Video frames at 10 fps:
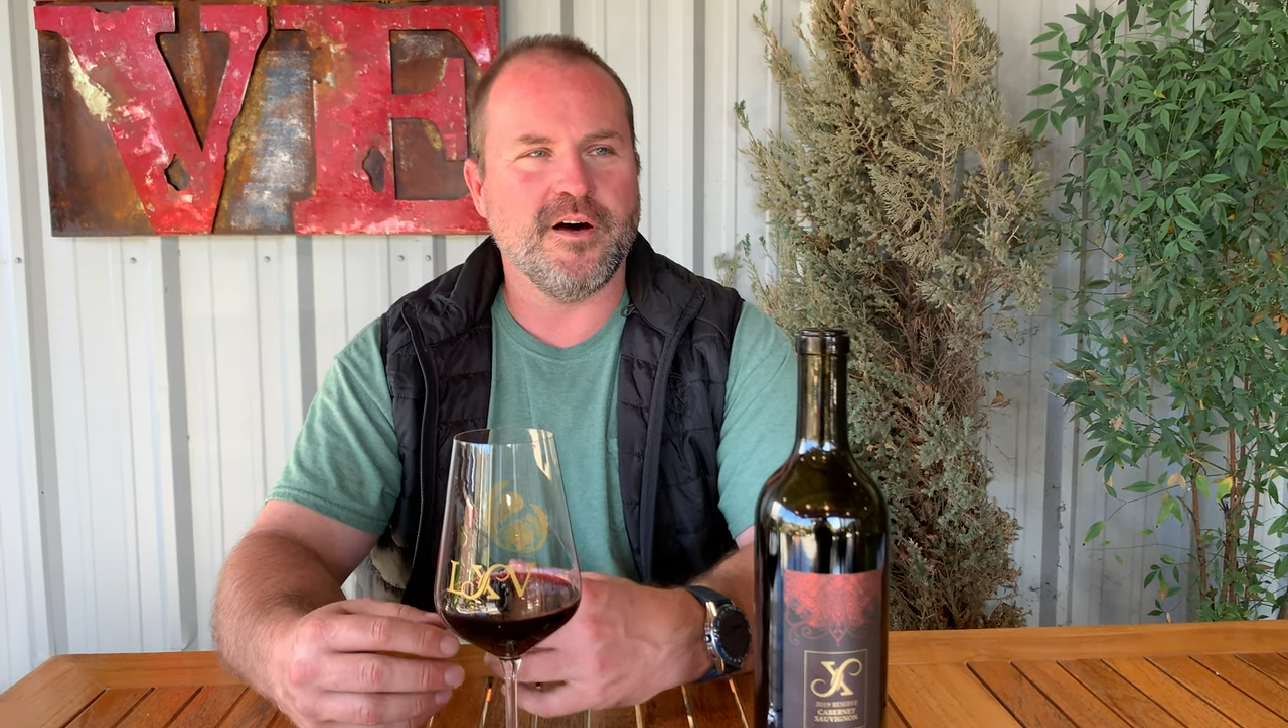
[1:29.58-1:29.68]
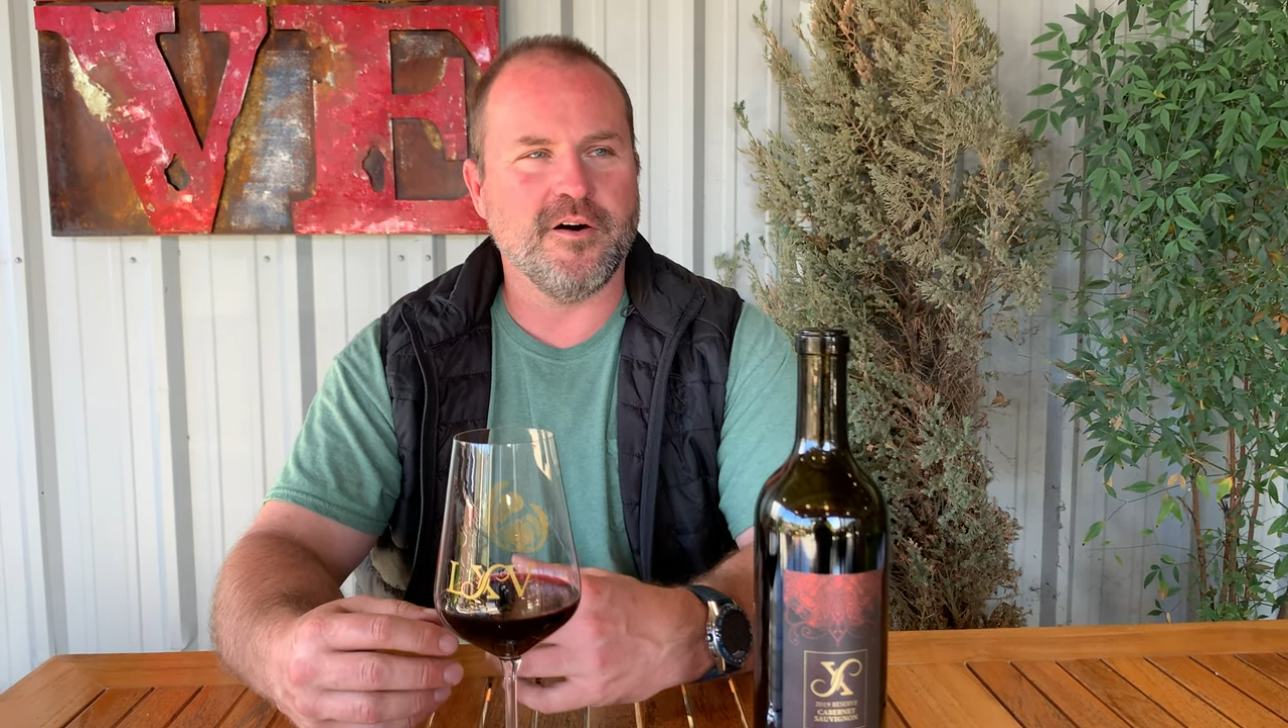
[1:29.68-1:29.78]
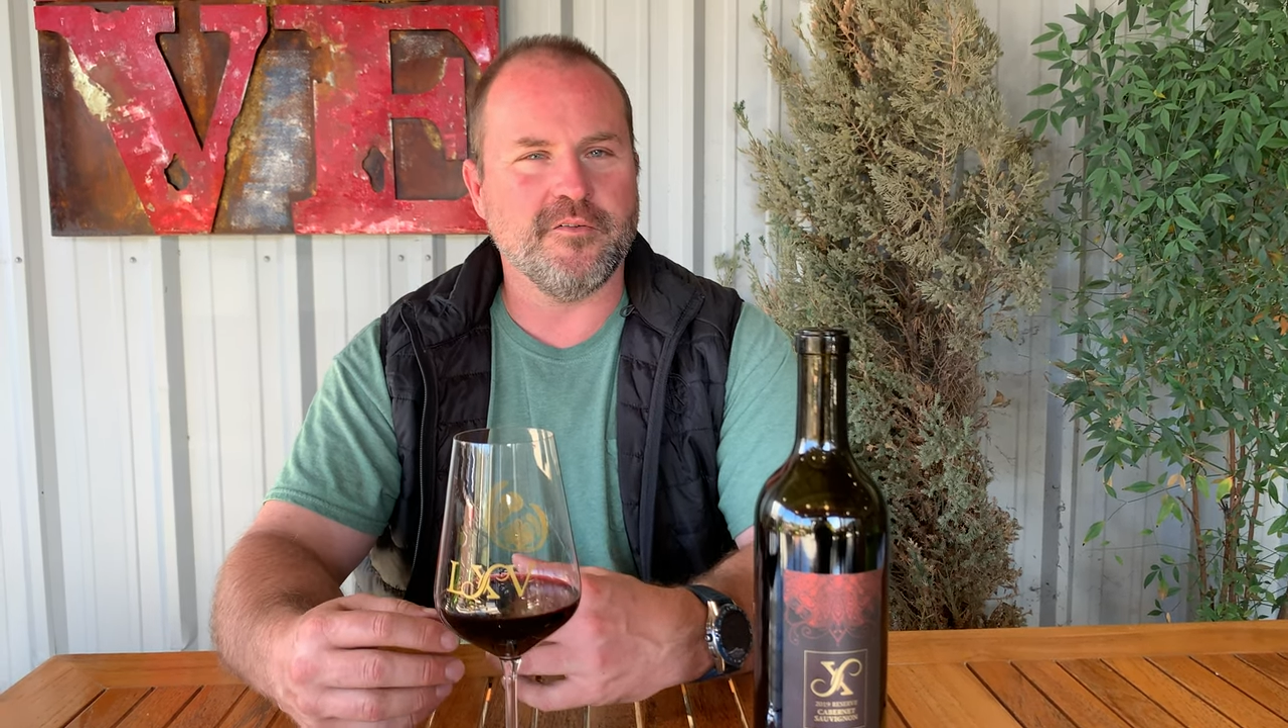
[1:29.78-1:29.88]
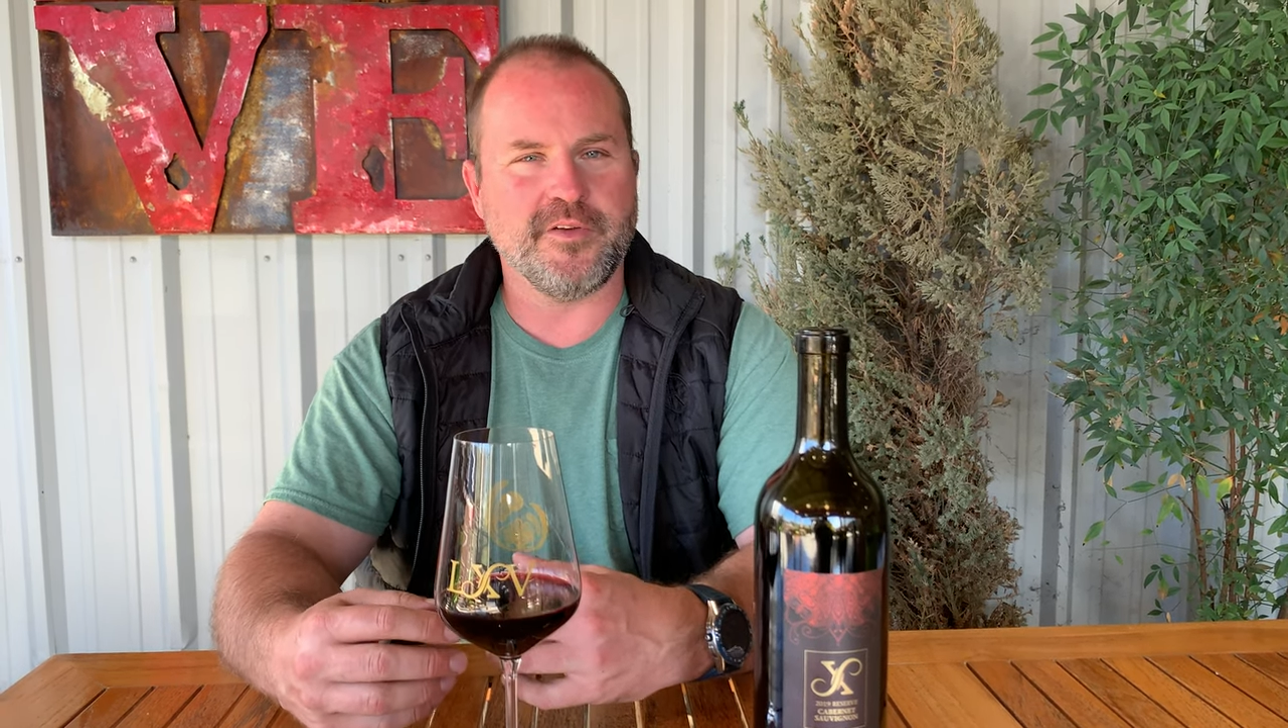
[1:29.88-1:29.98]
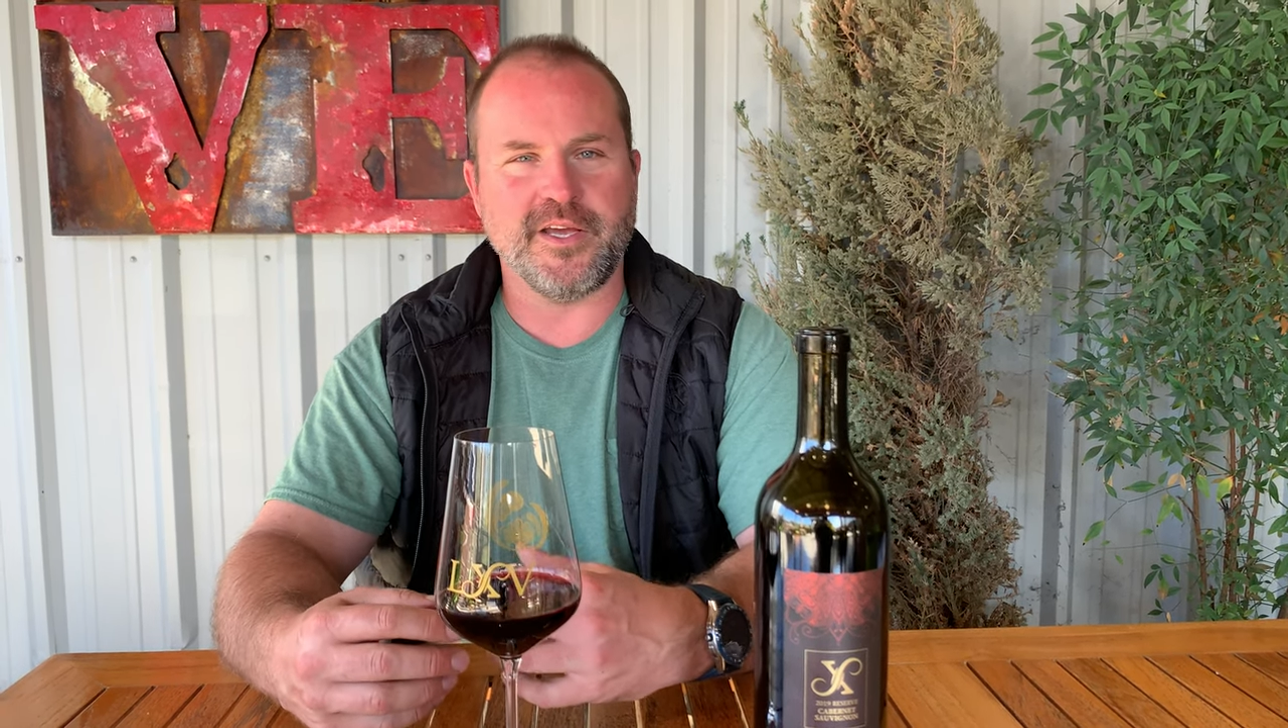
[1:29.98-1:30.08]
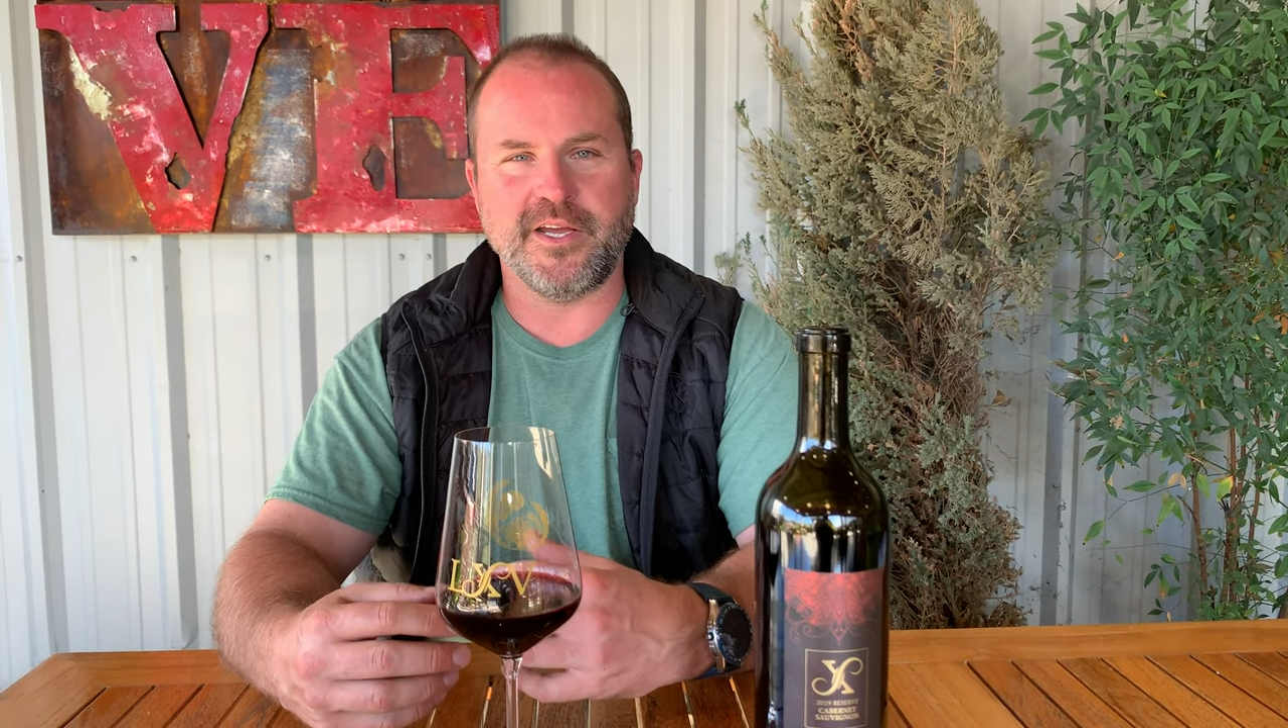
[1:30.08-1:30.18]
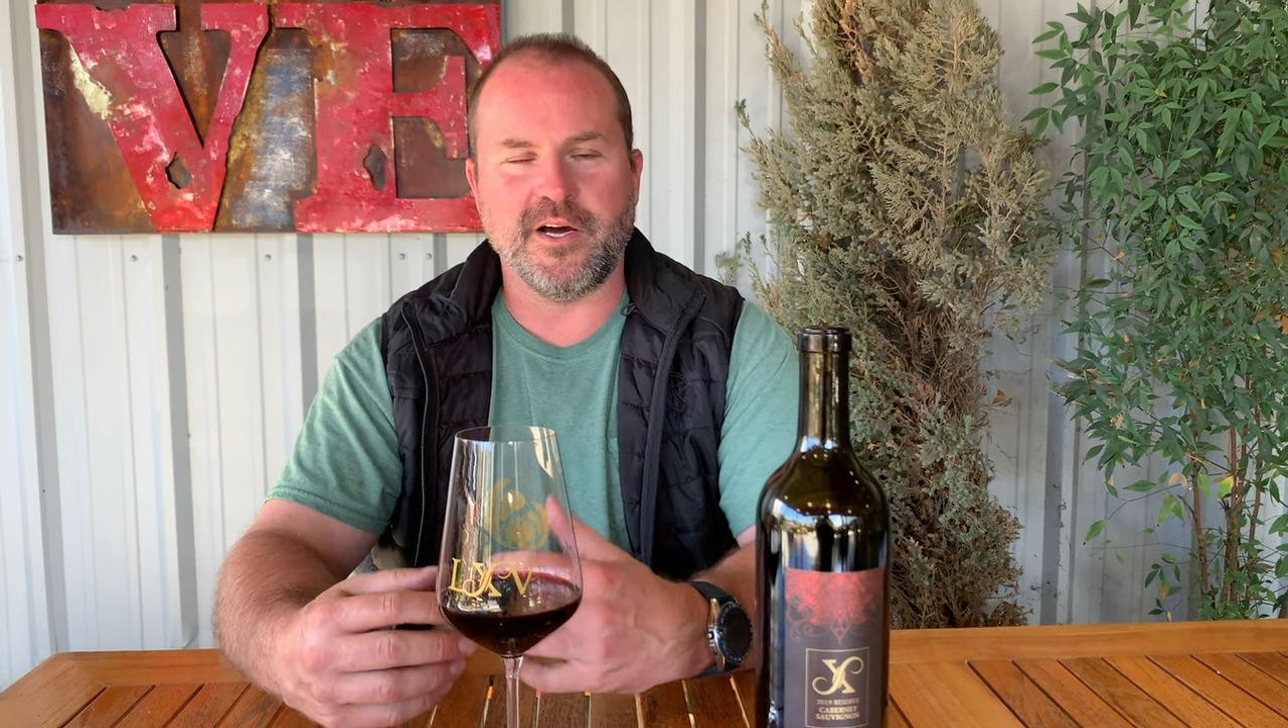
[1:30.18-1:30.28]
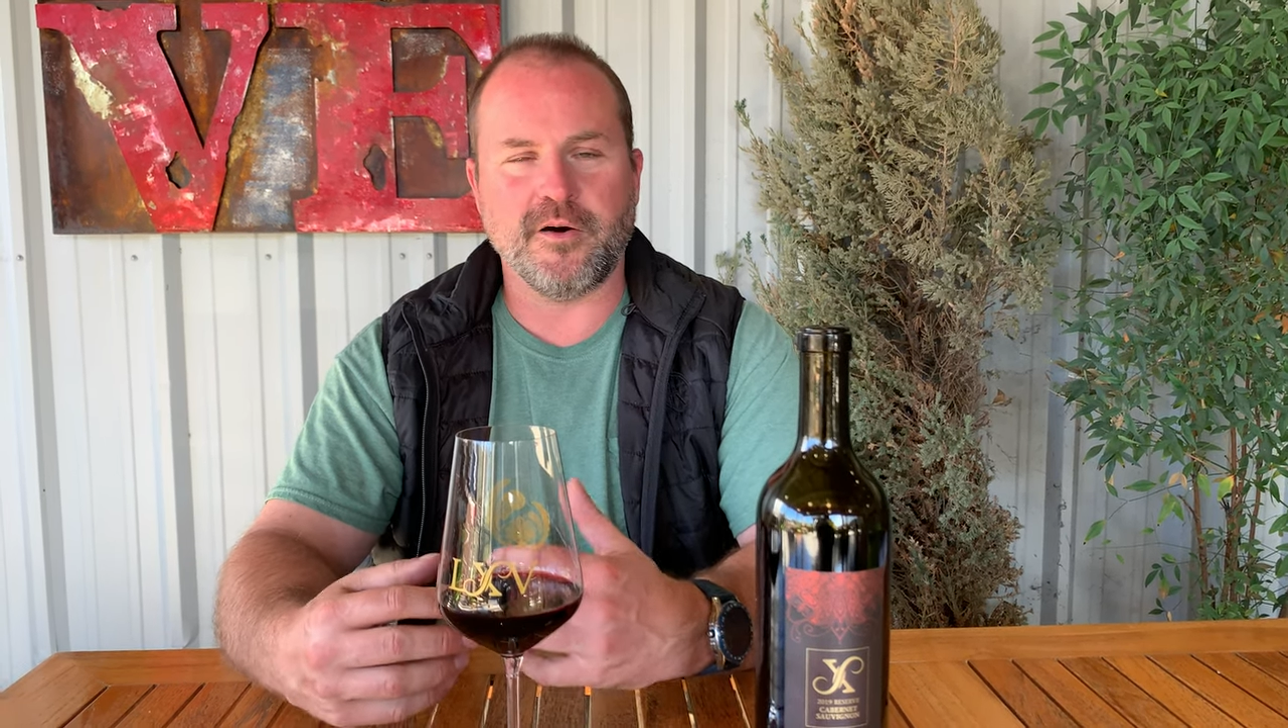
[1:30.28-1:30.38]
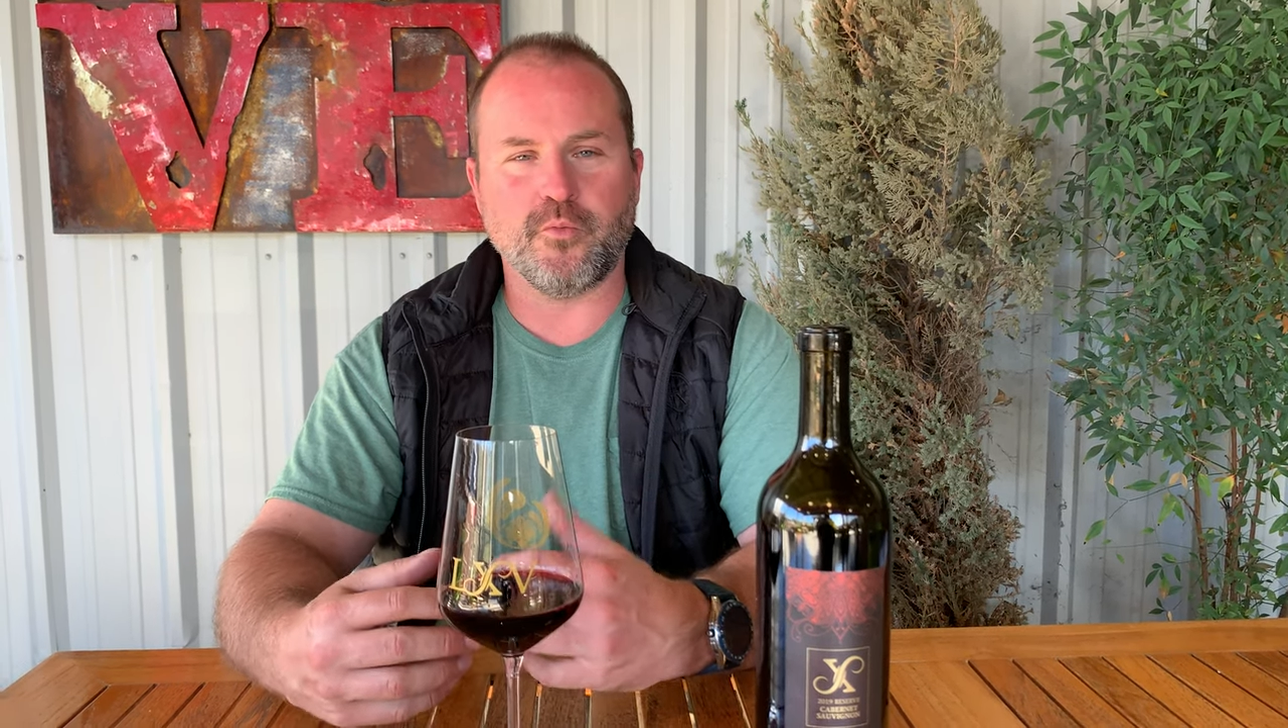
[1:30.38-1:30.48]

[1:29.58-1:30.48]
of a uh,